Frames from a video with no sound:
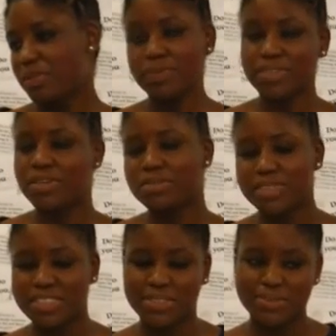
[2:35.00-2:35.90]
People
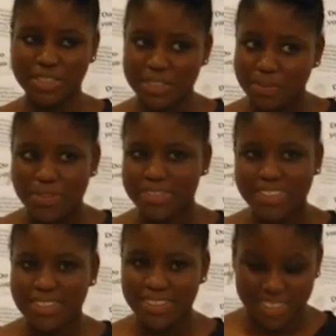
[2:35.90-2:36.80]
call me a sweet
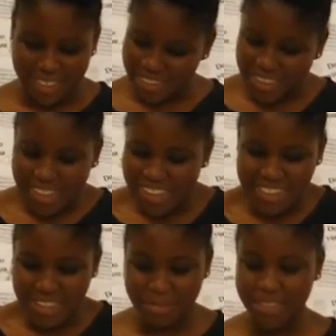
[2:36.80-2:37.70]
person.
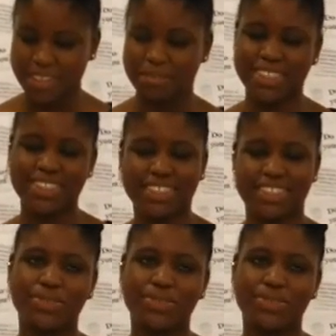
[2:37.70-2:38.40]
They tell me I'm such